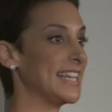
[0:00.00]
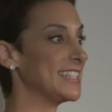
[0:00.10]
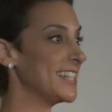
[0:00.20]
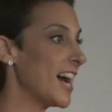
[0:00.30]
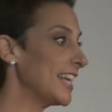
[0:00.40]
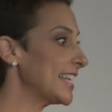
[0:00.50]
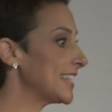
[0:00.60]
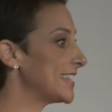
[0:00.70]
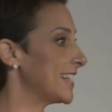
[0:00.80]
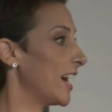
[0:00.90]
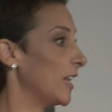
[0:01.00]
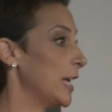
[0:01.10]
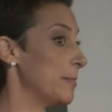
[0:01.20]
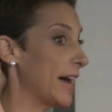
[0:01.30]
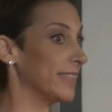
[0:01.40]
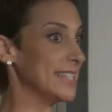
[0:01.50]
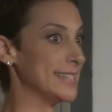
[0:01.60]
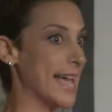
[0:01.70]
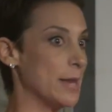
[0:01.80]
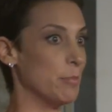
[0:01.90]
it's not necessarily about the
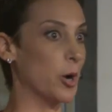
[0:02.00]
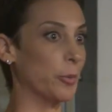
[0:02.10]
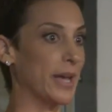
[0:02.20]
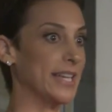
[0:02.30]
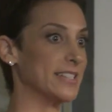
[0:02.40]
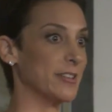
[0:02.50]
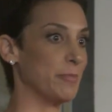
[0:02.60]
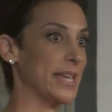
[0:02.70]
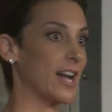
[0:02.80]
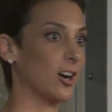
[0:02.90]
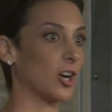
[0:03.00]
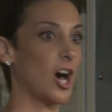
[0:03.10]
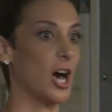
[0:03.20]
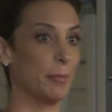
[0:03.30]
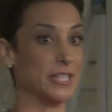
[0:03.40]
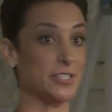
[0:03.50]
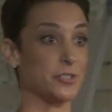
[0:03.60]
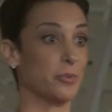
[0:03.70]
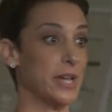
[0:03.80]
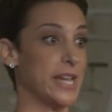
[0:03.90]
Zen moments of being all calm and
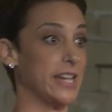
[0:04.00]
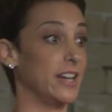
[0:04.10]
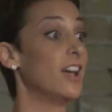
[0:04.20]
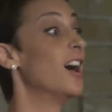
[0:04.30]
serene,